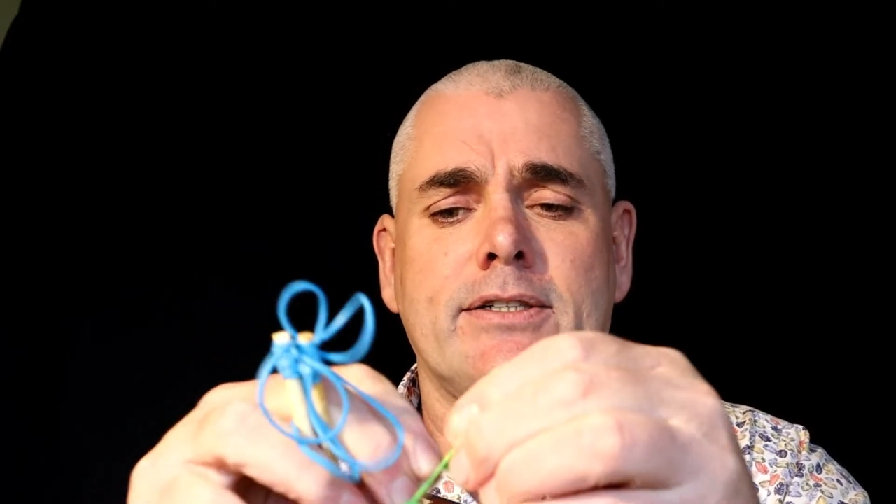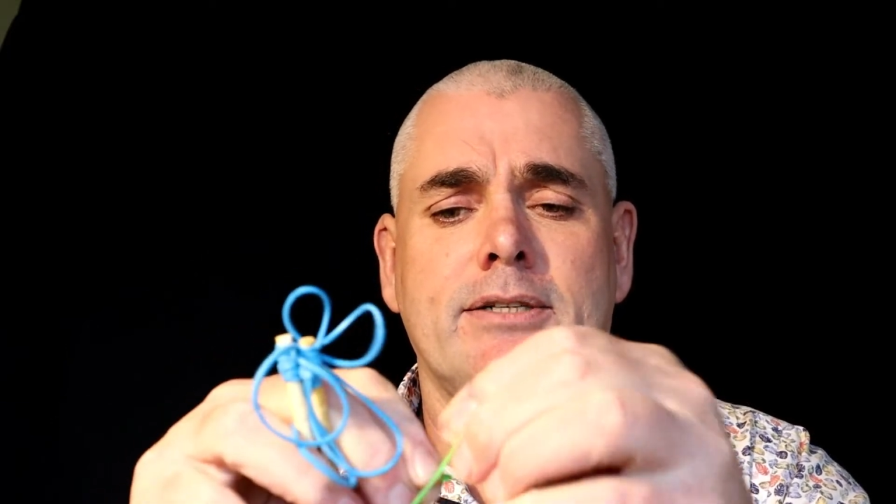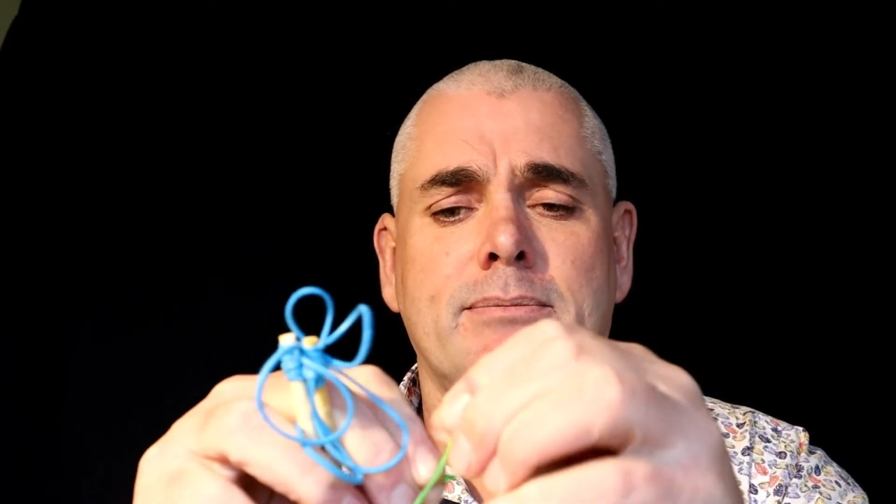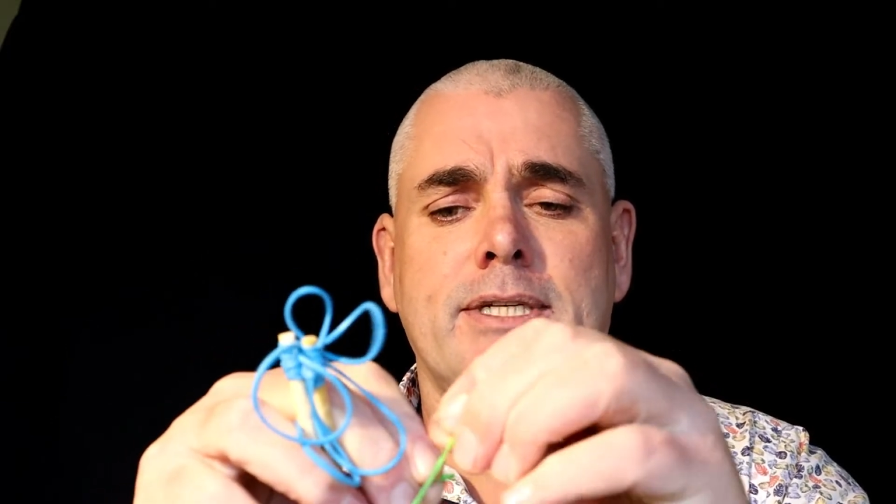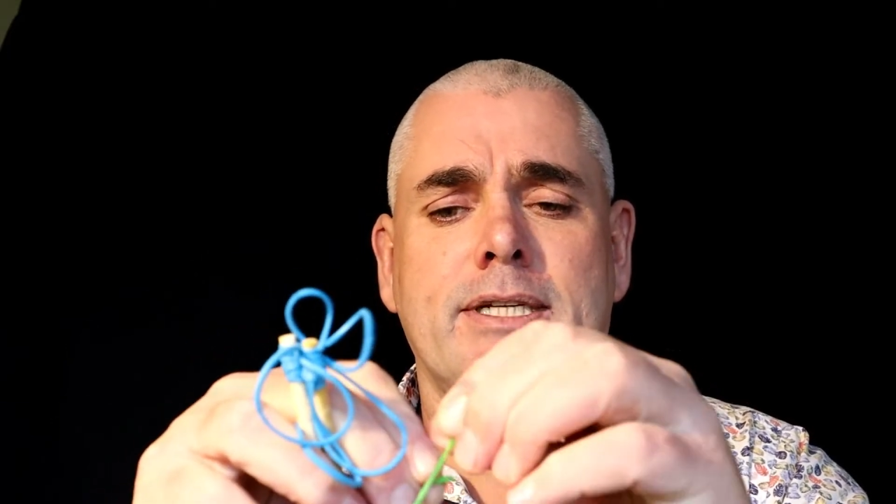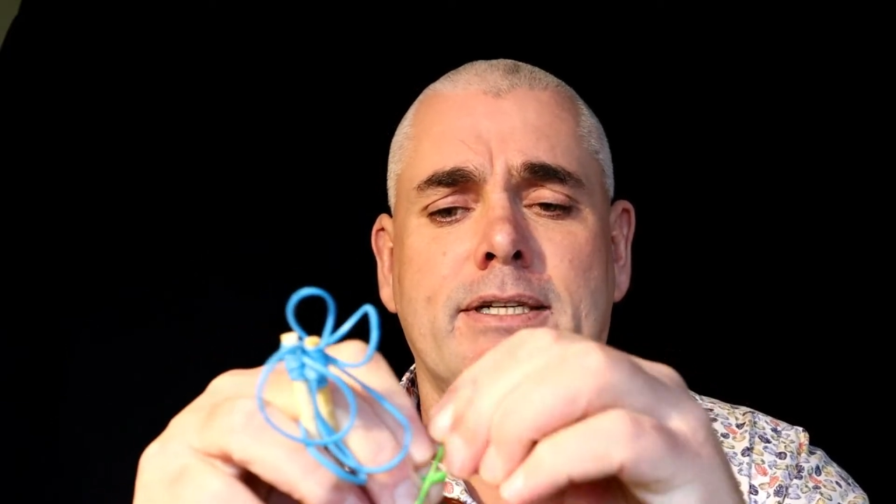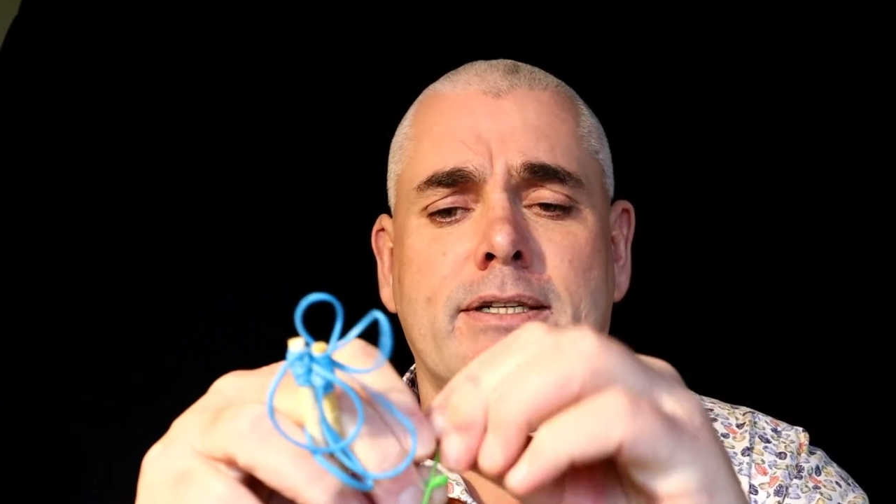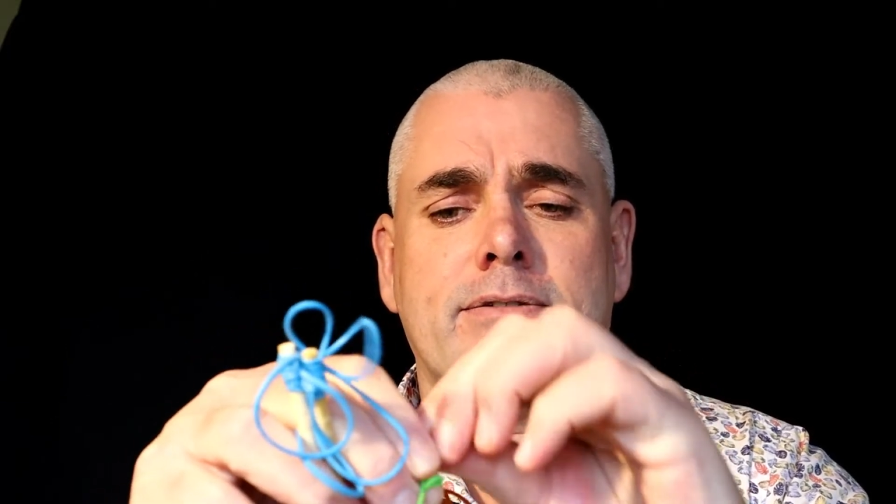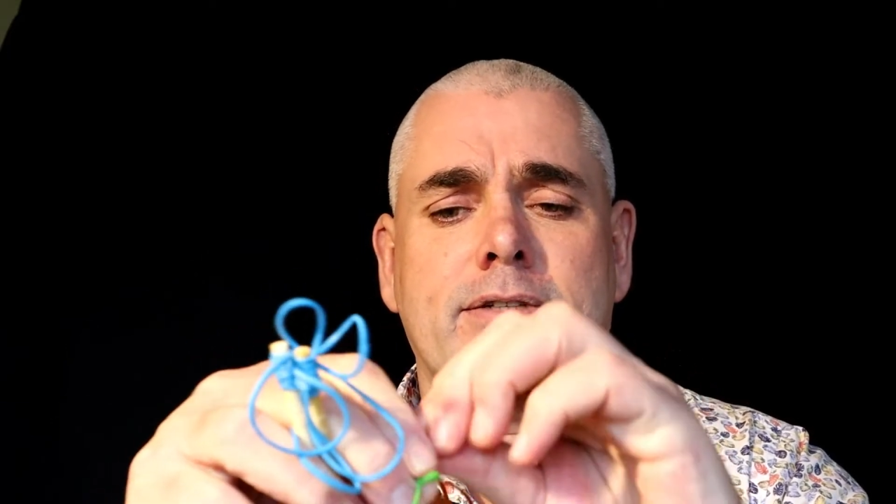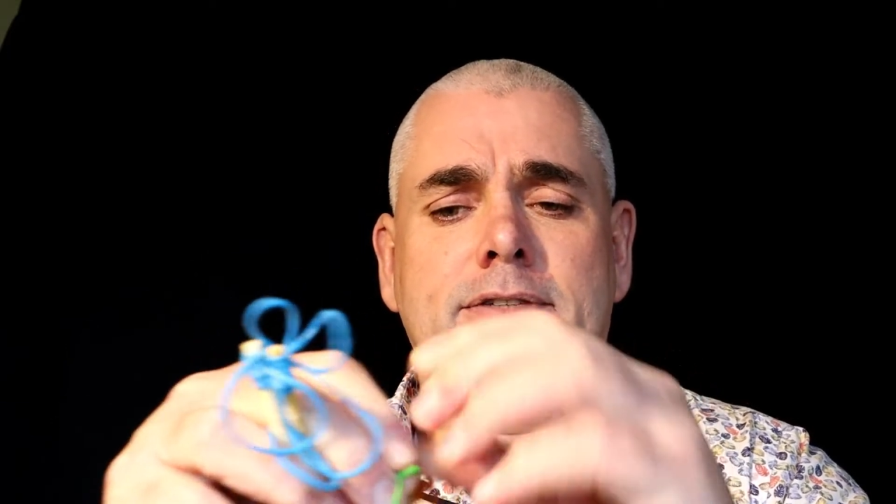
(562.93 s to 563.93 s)
can be
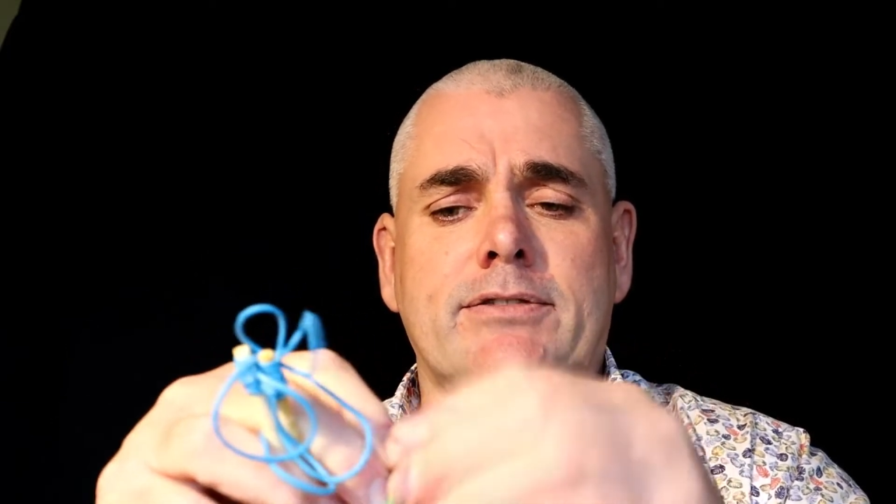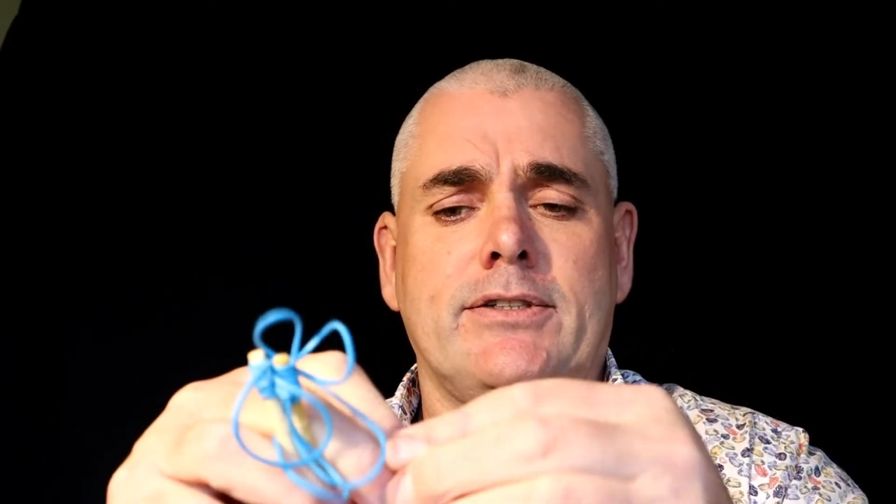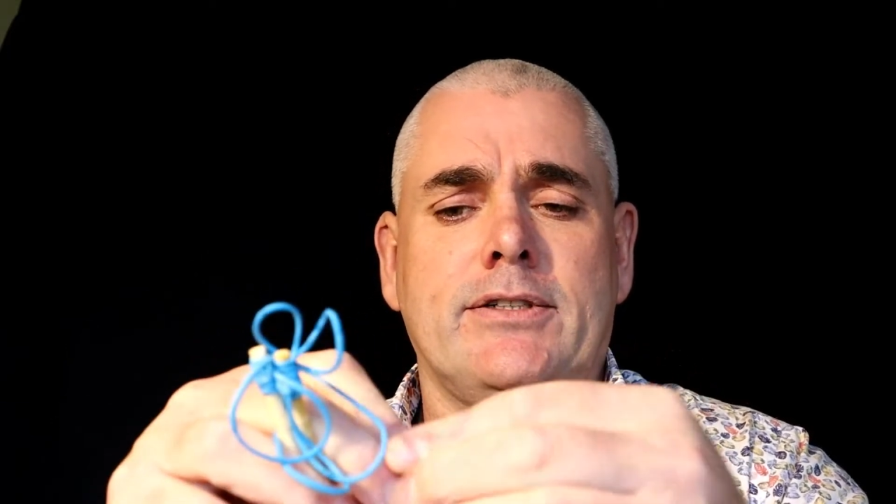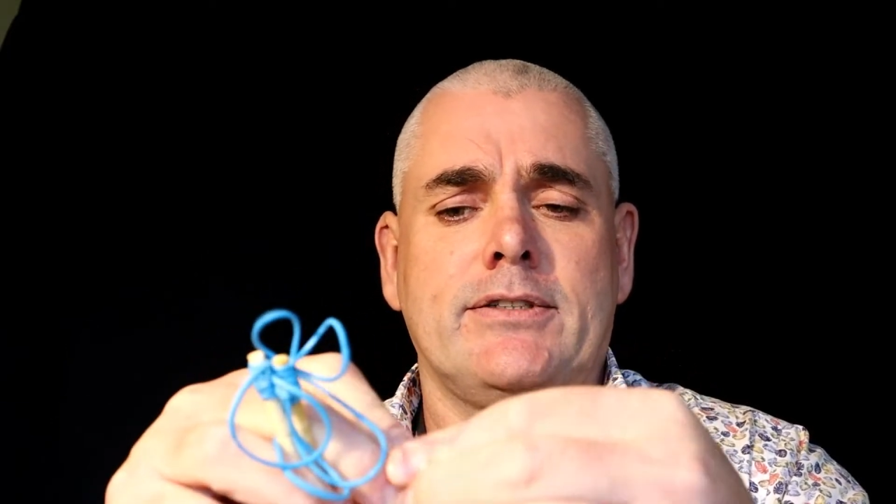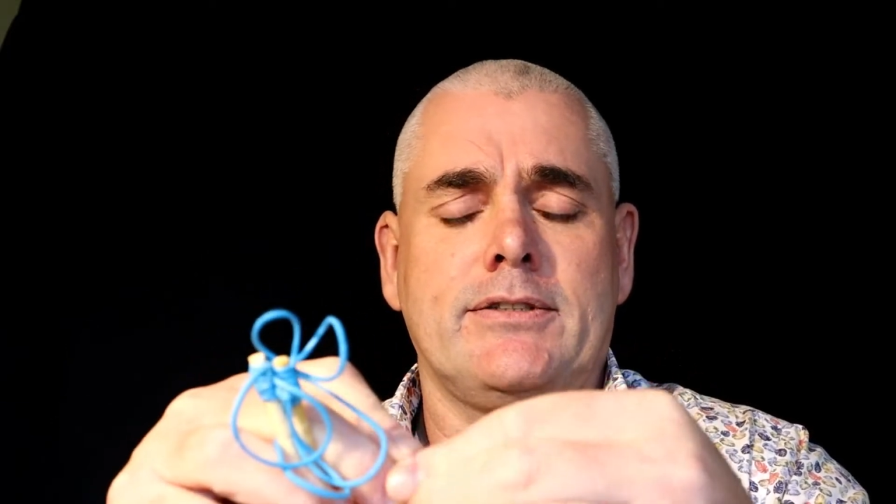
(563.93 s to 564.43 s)
a reef knot,